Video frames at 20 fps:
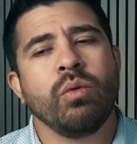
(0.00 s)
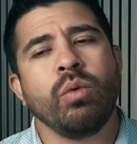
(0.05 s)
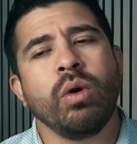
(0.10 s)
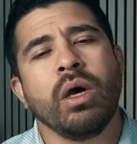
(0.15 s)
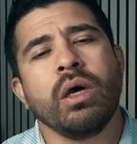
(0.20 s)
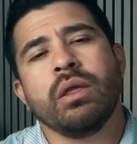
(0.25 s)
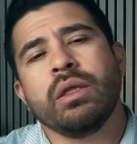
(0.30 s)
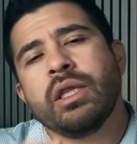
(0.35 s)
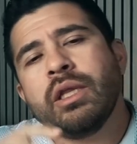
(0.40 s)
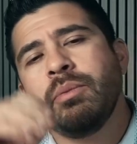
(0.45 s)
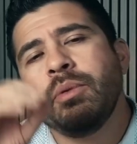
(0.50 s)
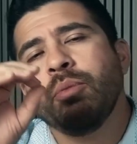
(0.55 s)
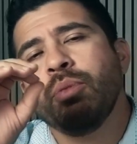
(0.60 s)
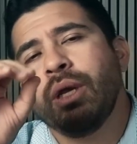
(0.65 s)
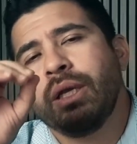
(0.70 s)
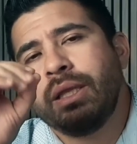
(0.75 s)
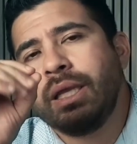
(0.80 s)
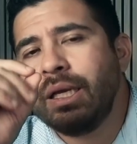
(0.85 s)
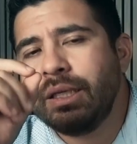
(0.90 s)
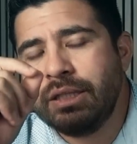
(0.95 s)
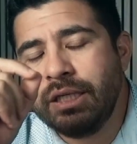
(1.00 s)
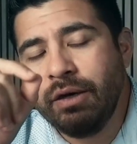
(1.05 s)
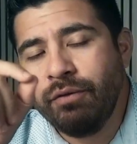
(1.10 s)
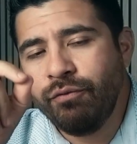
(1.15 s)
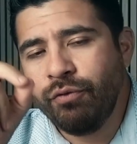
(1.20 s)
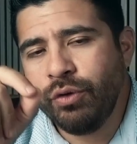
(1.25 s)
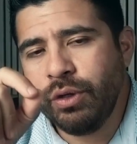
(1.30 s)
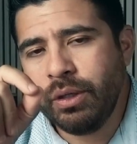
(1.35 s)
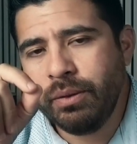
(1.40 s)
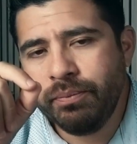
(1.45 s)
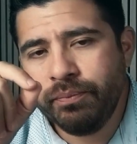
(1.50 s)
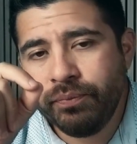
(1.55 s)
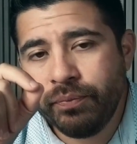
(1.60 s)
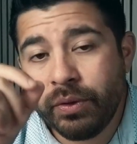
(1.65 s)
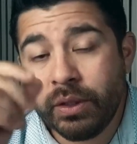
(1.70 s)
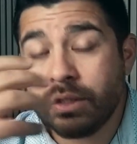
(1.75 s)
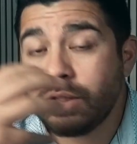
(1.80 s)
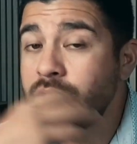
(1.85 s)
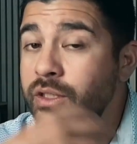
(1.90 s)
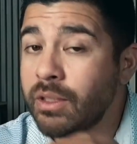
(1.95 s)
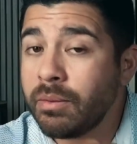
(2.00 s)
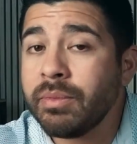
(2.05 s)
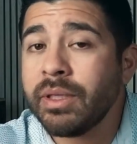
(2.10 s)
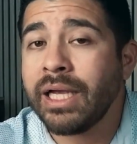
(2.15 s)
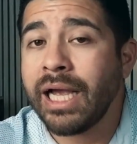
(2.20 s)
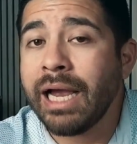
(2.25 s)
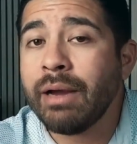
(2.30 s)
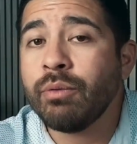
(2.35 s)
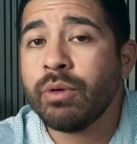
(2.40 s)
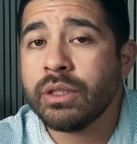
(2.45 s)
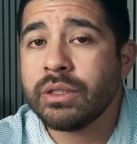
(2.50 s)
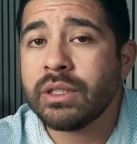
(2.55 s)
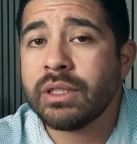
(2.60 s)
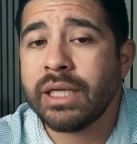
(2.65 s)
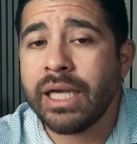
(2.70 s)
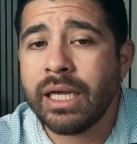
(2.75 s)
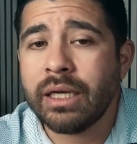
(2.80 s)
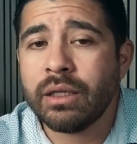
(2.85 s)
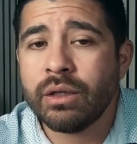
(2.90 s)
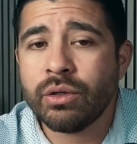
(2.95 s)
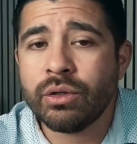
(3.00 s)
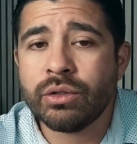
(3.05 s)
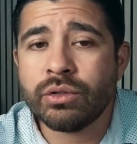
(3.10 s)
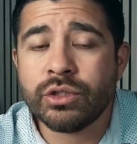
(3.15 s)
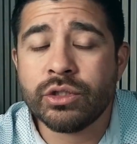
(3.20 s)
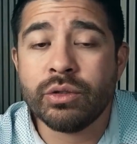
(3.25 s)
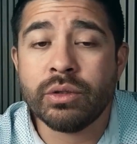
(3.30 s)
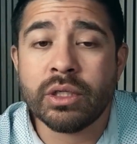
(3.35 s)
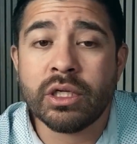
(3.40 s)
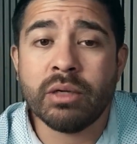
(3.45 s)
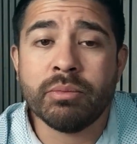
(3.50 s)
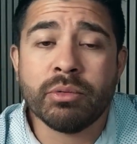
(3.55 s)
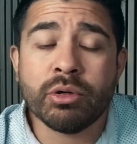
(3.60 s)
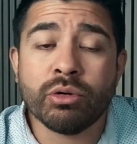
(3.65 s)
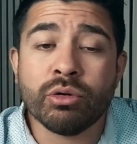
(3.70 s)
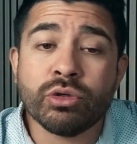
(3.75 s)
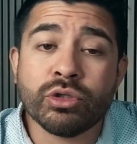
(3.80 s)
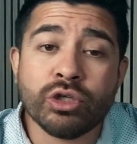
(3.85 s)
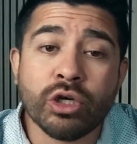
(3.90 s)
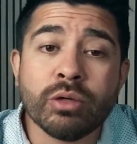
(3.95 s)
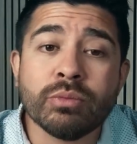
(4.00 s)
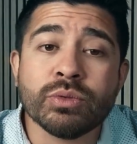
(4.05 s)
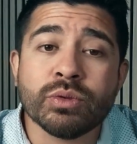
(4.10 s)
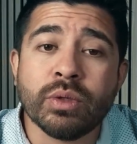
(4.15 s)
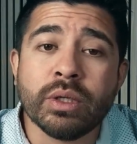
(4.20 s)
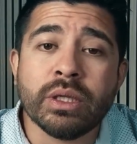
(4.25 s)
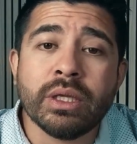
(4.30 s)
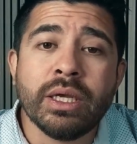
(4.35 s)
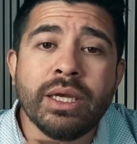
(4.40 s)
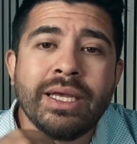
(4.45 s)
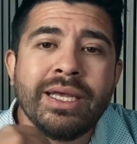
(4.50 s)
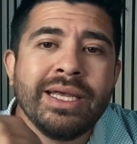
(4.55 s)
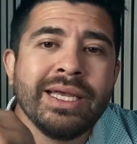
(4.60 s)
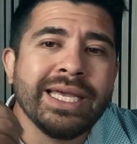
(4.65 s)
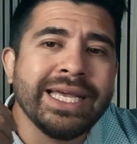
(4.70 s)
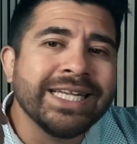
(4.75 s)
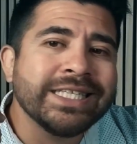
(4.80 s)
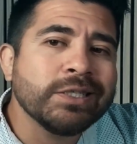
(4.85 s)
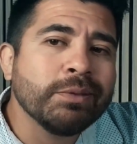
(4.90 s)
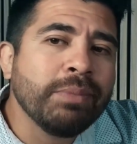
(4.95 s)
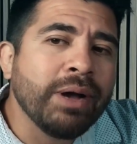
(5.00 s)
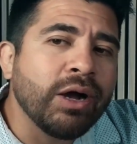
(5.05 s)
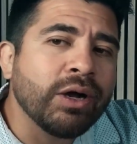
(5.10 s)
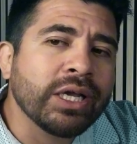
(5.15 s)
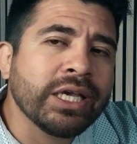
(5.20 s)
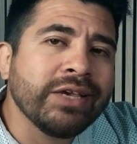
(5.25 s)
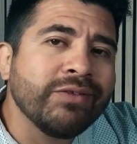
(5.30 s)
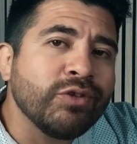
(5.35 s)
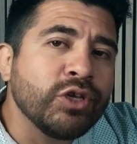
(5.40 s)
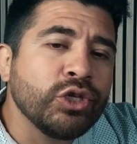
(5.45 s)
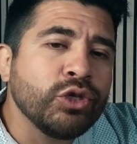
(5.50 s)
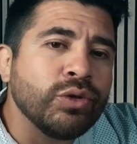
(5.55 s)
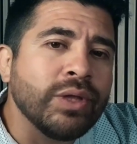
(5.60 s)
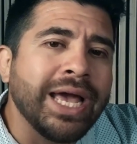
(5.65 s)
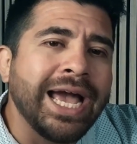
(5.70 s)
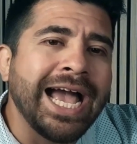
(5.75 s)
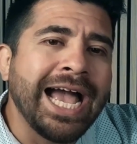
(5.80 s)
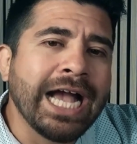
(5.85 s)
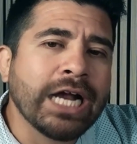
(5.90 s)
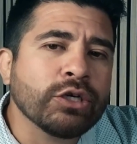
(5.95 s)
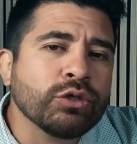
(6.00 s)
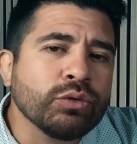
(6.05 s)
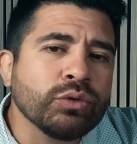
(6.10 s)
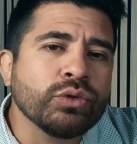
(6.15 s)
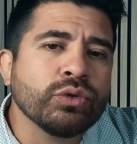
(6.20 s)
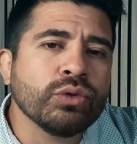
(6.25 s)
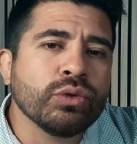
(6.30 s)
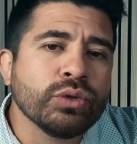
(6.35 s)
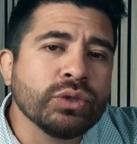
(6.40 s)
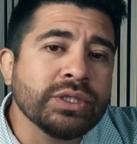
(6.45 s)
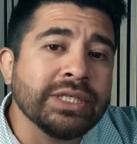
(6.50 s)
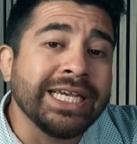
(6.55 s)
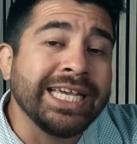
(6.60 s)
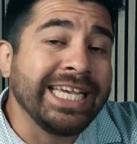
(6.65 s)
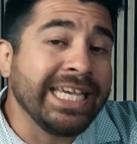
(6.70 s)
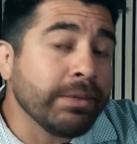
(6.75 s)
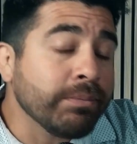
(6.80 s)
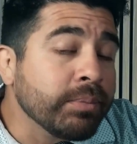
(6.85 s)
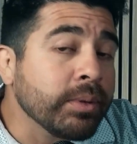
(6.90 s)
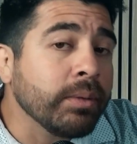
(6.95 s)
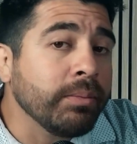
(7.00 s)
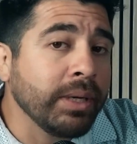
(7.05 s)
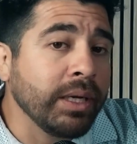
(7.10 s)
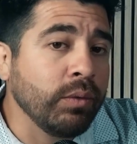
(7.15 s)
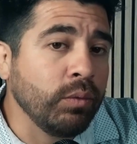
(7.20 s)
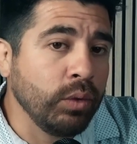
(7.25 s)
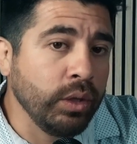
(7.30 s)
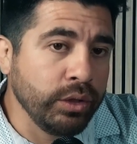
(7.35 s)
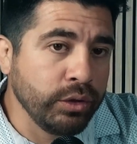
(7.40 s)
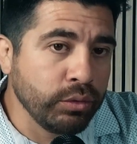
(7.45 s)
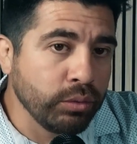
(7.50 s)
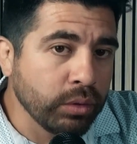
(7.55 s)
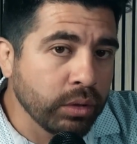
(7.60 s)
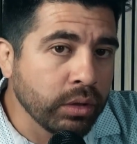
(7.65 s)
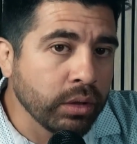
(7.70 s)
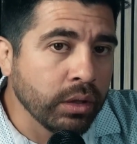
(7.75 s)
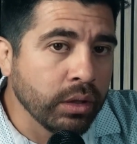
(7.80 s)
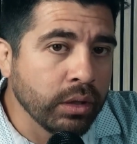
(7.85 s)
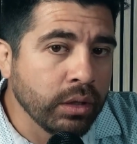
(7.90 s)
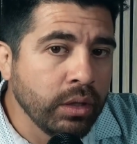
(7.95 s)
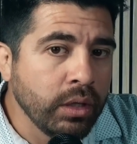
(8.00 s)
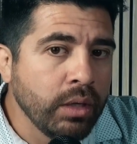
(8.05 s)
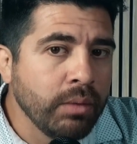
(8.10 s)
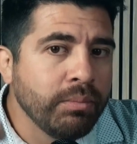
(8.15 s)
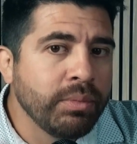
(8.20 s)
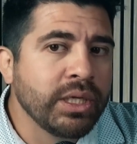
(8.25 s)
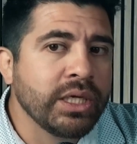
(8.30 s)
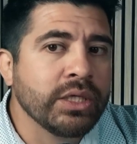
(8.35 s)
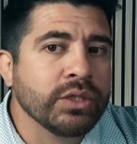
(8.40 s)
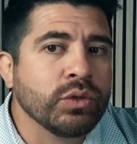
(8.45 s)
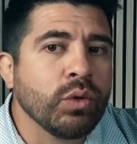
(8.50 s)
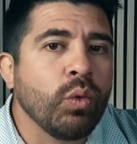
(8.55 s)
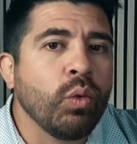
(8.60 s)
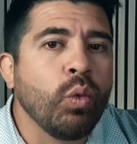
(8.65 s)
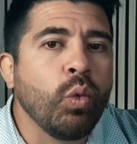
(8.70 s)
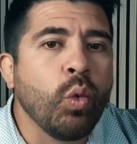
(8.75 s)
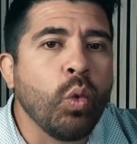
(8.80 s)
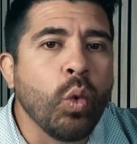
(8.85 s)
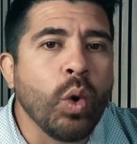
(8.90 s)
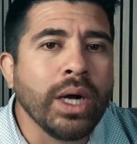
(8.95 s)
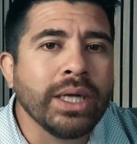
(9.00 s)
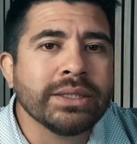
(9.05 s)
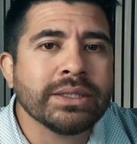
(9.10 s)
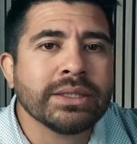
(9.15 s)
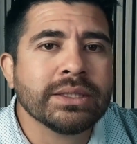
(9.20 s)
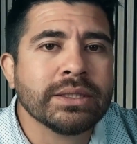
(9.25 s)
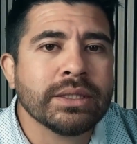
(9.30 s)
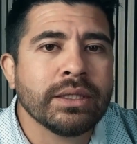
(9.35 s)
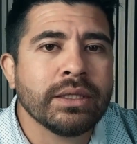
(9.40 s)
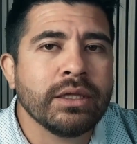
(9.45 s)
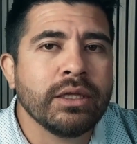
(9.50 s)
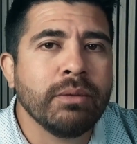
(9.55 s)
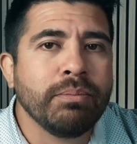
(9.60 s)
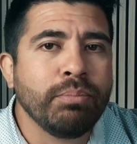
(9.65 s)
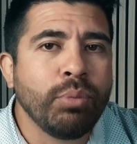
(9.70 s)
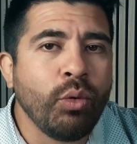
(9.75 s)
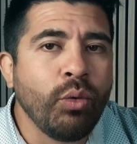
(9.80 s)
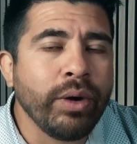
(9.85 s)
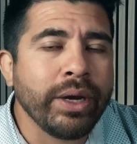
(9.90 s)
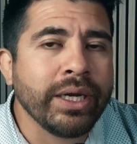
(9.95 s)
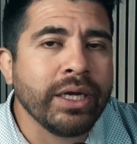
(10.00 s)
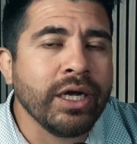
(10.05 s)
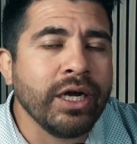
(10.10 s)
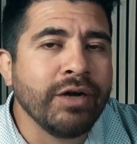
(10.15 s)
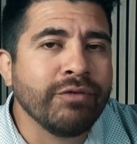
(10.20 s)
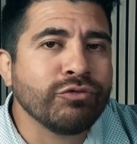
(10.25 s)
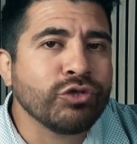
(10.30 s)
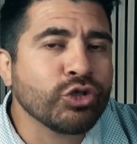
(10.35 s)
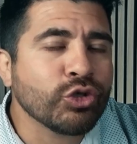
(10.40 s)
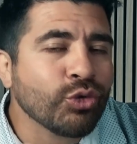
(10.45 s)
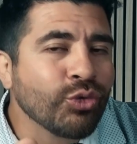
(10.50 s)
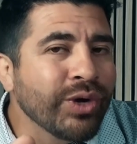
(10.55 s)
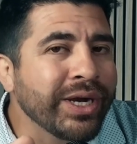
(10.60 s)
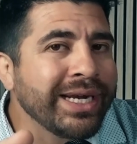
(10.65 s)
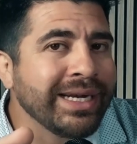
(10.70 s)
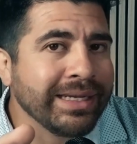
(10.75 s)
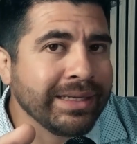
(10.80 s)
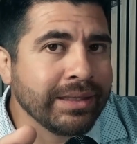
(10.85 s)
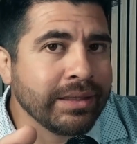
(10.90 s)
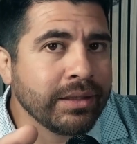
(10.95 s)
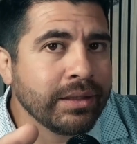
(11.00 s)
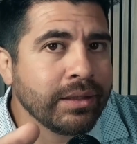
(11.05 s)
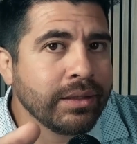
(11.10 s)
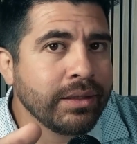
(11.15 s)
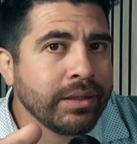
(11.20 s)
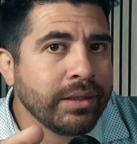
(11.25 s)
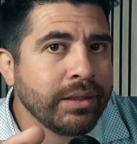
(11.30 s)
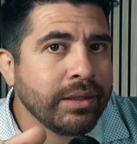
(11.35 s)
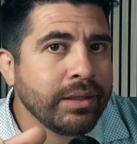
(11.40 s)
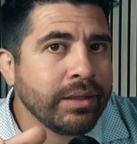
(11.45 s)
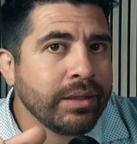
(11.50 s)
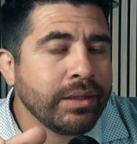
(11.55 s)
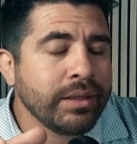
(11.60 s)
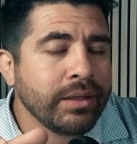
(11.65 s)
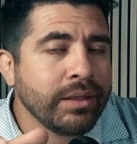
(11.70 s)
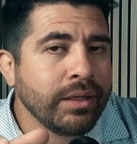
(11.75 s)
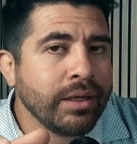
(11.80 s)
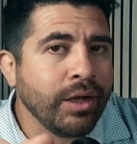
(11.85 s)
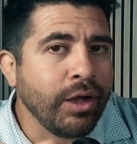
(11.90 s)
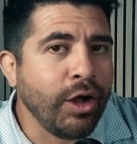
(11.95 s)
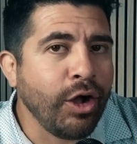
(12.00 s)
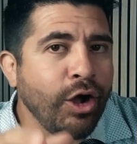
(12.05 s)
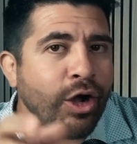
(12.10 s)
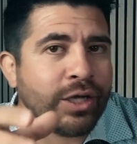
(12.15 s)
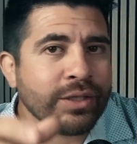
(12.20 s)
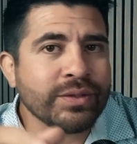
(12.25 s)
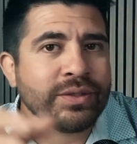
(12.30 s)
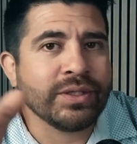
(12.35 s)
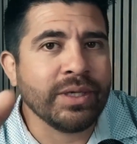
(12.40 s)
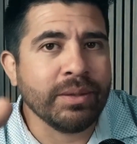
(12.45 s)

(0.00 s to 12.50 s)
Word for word: Well, let me break that down for you. This is something I recently had to learn too and come to terms with. It's about giving you the actual tools to implement what you learn, because what's the point of training on